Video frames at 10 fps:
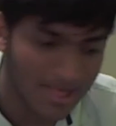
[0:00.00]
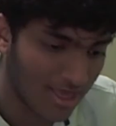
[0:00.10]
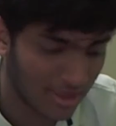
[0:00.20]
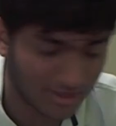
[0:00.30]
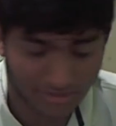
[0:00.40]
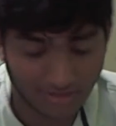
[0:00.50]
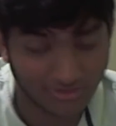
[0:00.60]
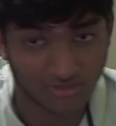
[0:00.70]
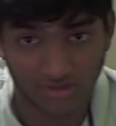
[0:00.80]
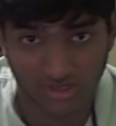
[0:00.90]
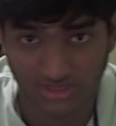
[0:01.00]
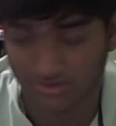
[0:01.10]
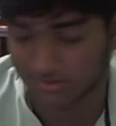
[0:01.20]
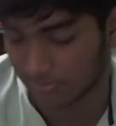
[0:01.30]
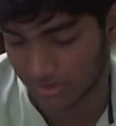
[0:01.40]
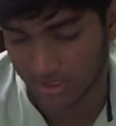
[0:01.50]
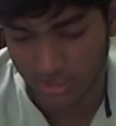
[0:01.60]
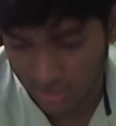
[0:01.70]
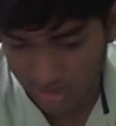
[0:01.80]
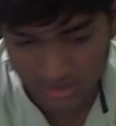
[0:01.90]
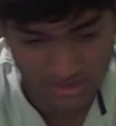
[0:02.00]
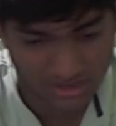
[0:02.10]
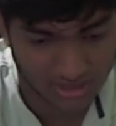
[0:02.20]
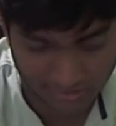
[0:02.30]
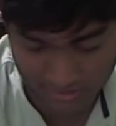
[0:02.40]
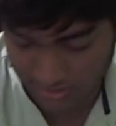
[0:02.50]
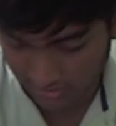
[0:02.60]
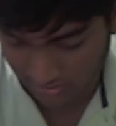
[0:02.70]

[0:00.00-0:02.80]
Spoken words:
And a lot of the questions were pretty easy. You have to do